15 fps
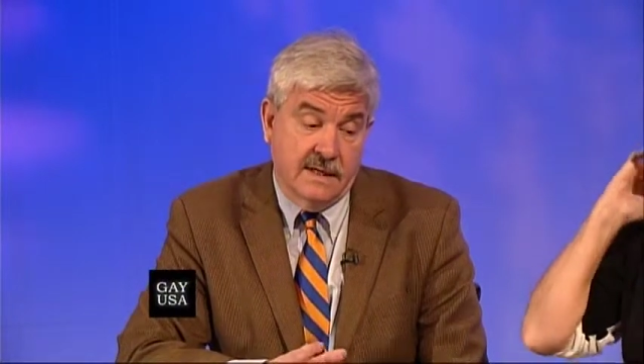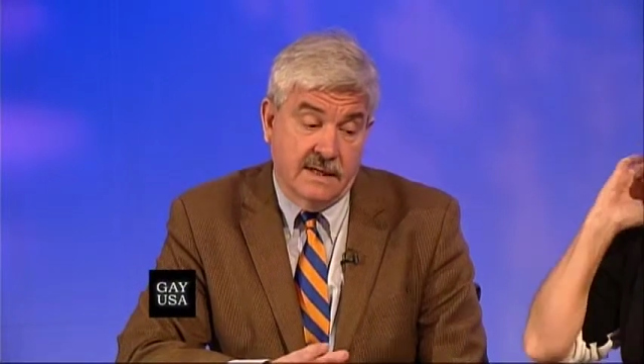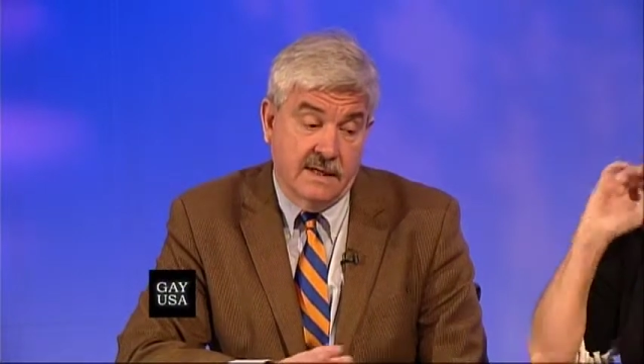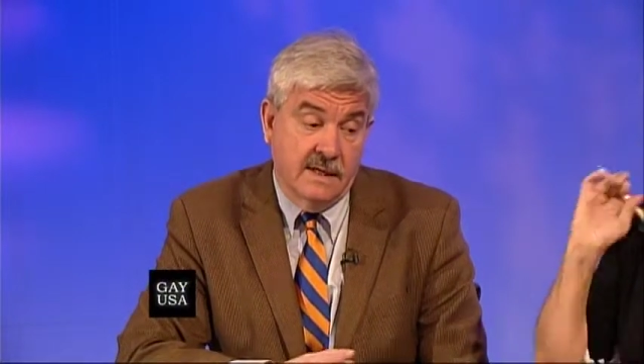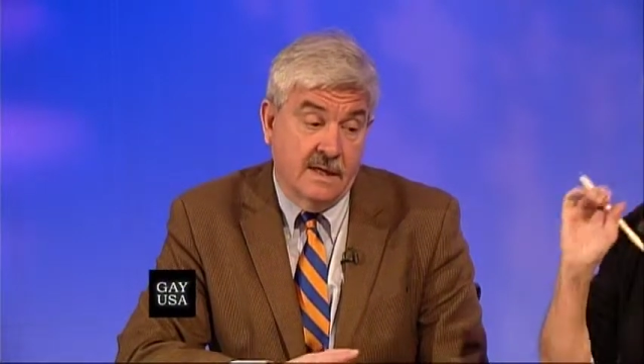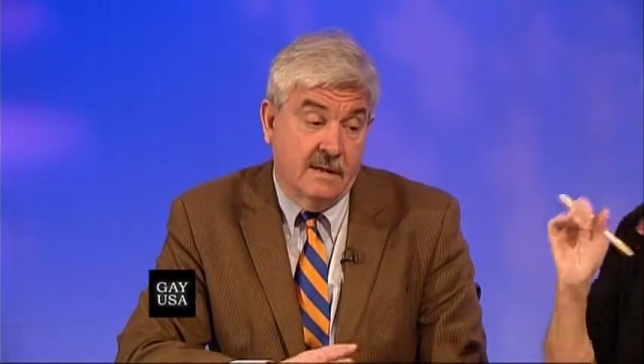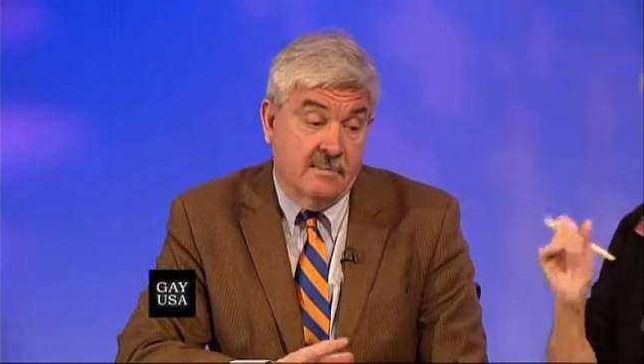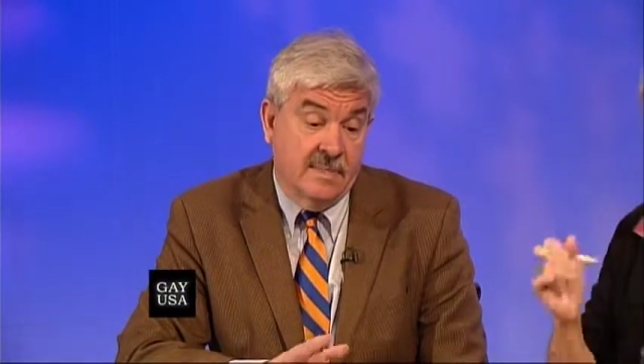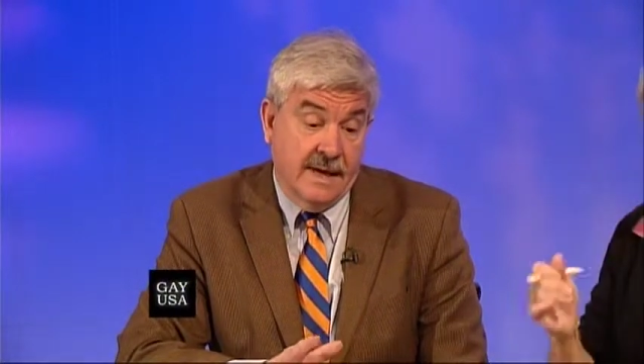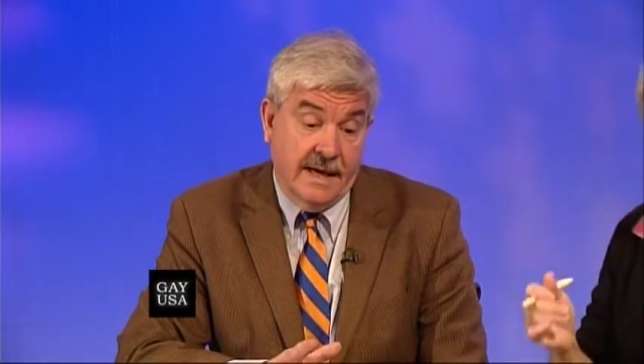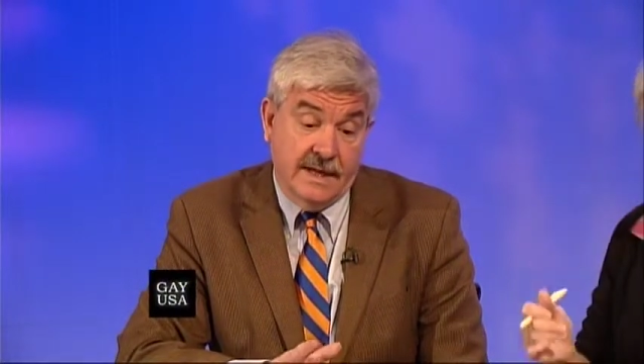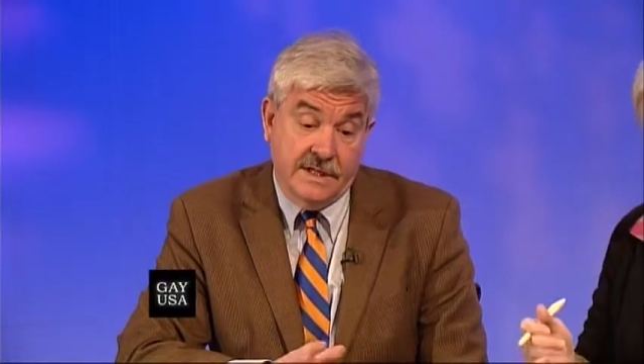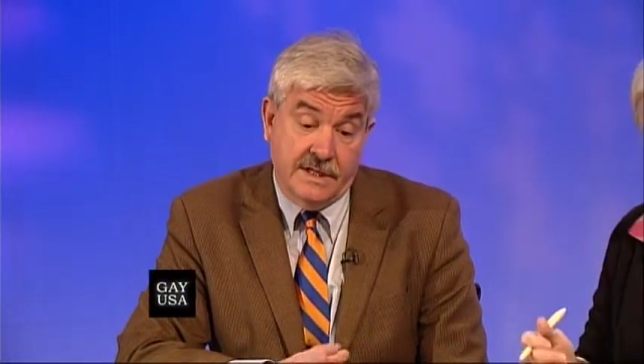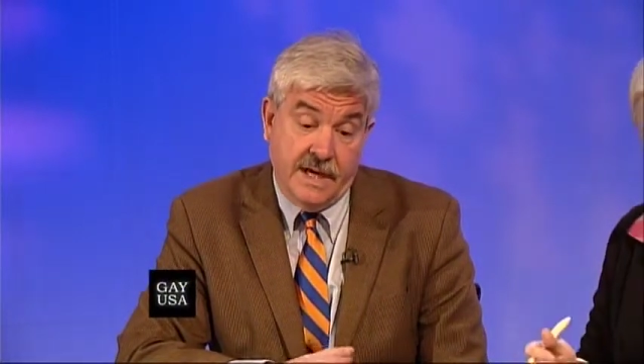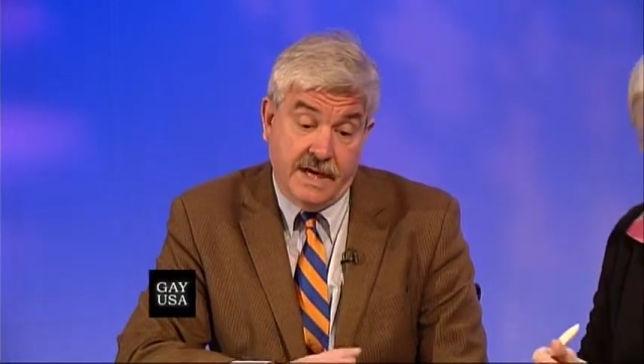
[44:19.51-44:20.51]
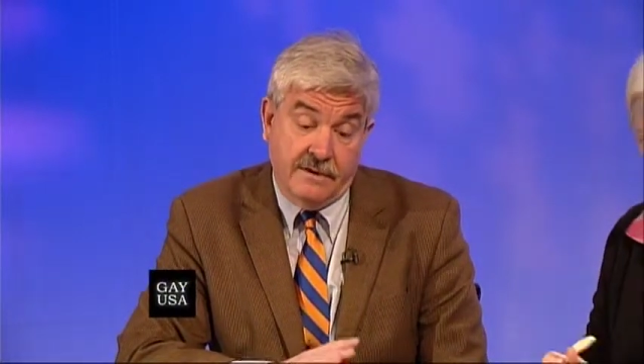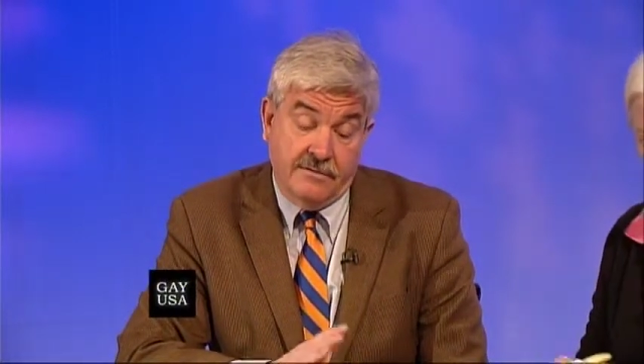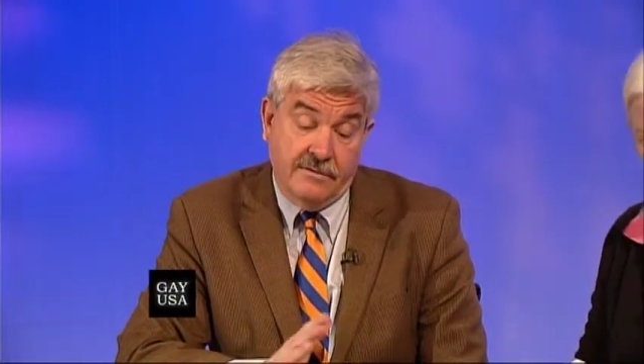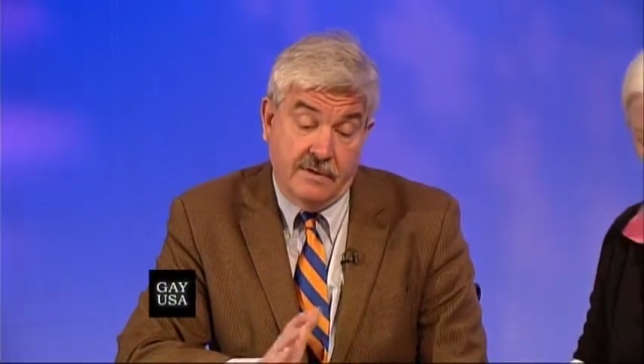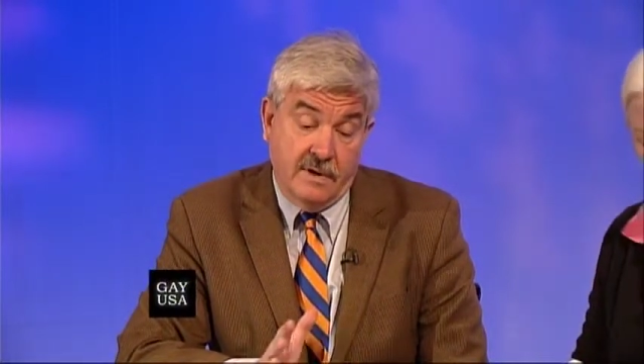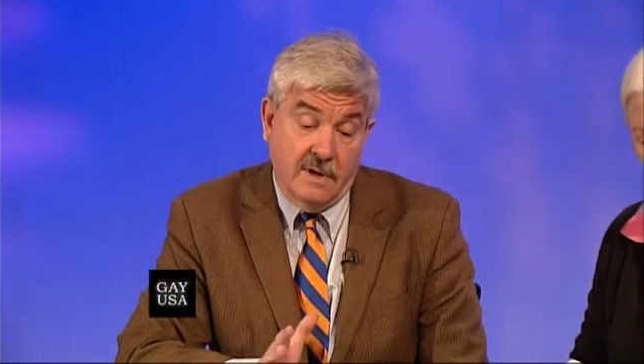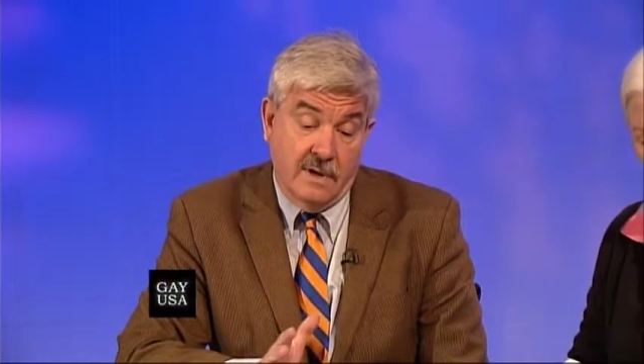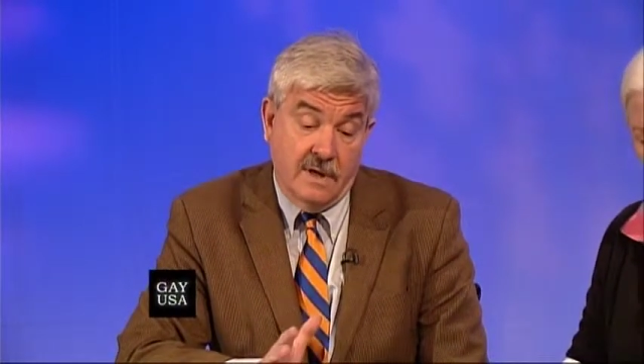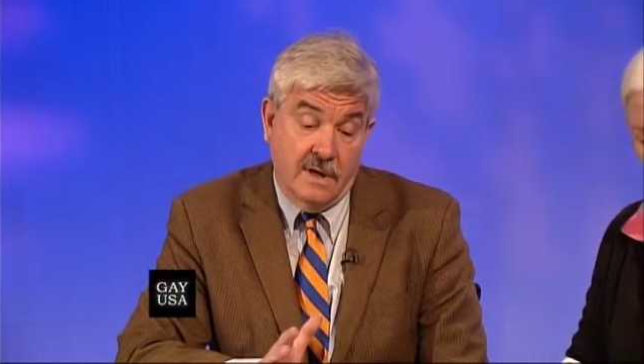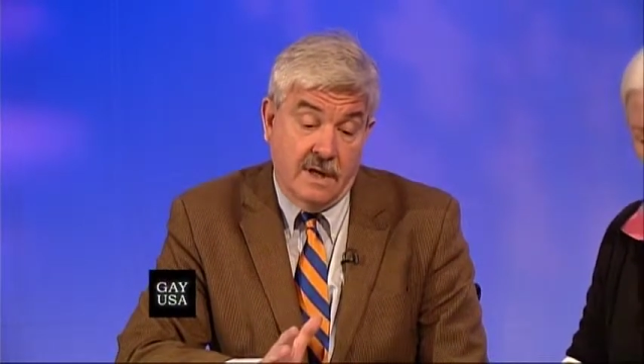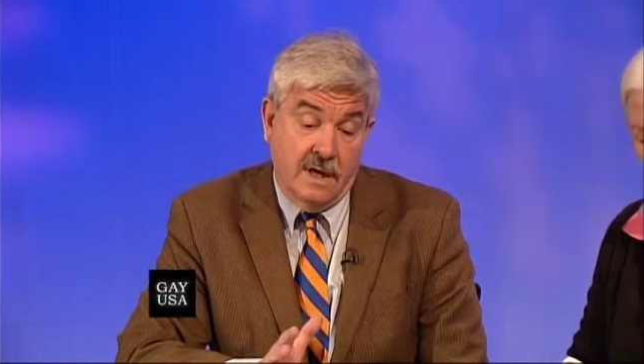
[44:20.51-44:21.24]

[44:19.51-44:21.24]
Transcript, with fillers: a blank check for uh,